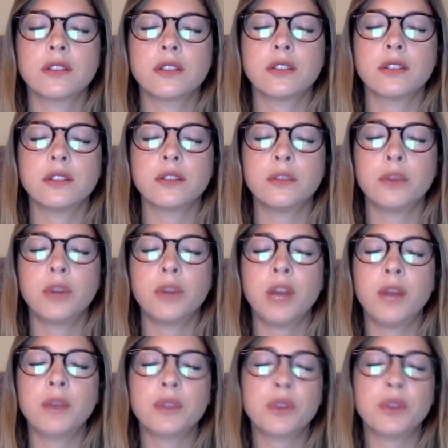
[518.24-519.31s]
And
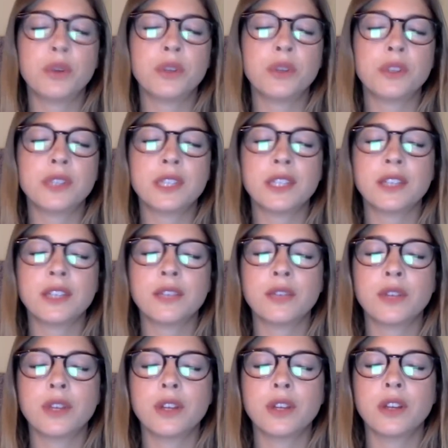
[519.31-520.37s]
perhaps noticing if
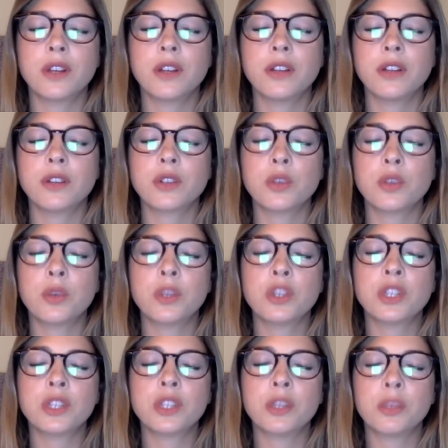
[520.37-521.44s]
there's a
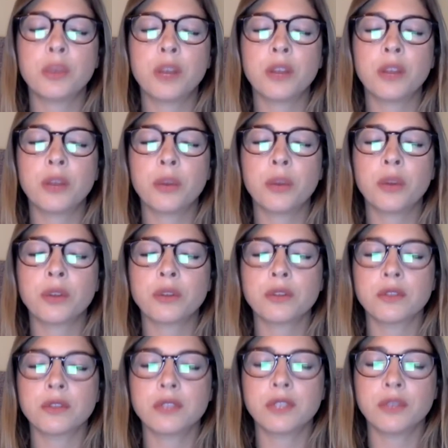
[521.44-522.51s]
wishing the breath were
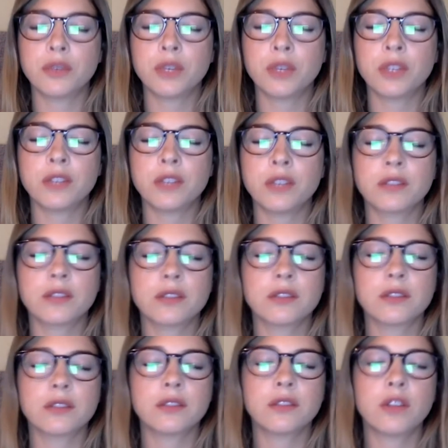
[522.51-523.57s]
different,
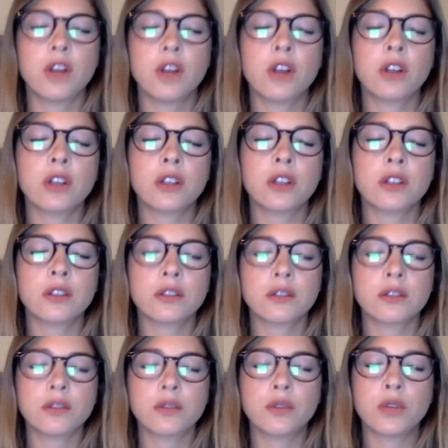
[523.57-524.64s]
longer,
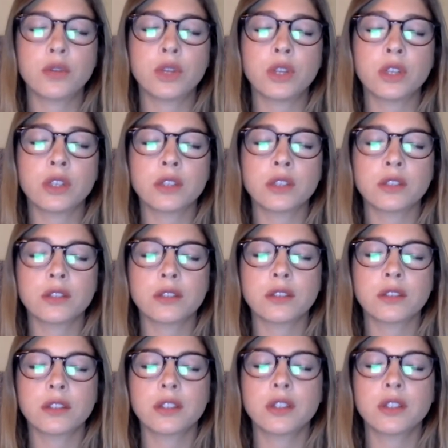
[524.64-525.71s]
fuller,
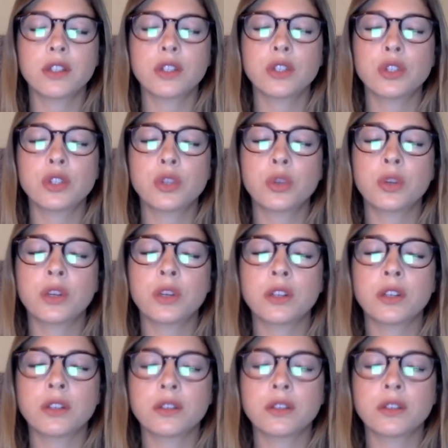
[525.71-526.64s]
shorter.